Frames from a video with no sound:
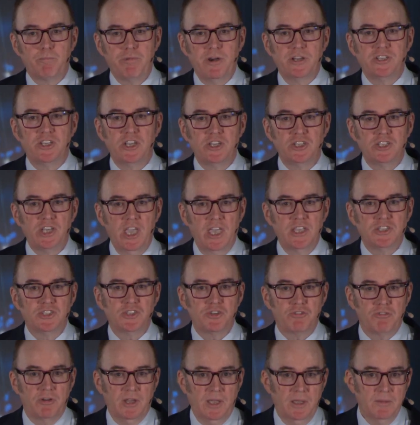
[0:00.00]
in British
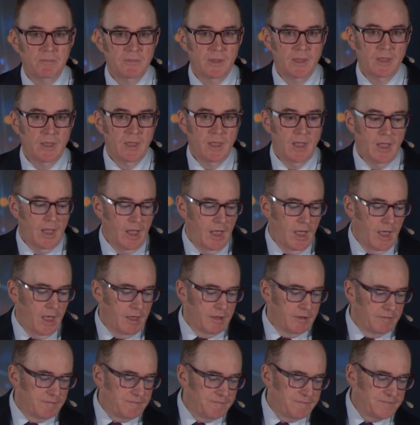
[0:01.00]
history.
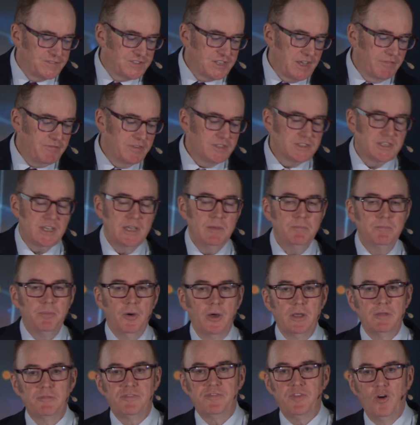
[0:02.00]

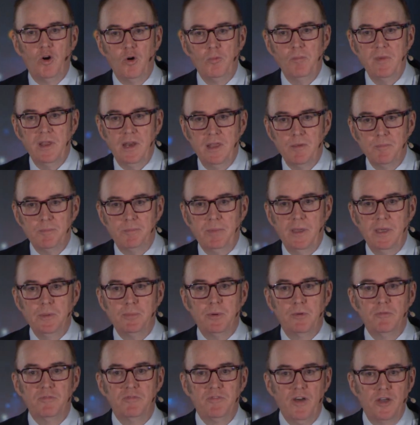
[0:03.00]
17.4 million
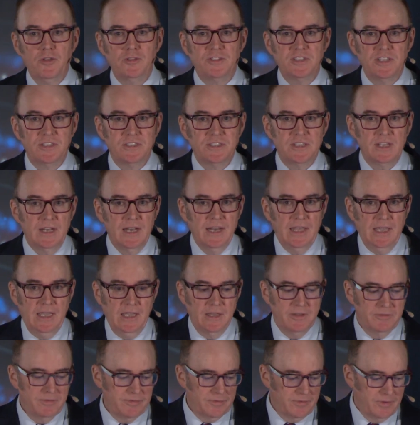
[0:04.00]
people voted to
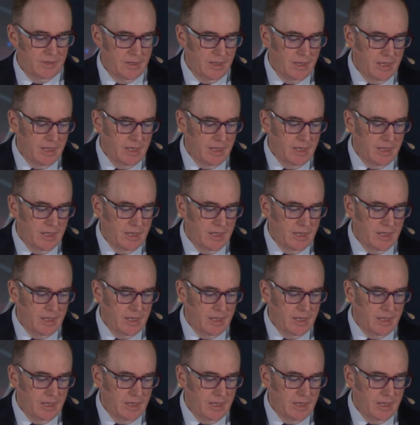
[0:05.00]
leave.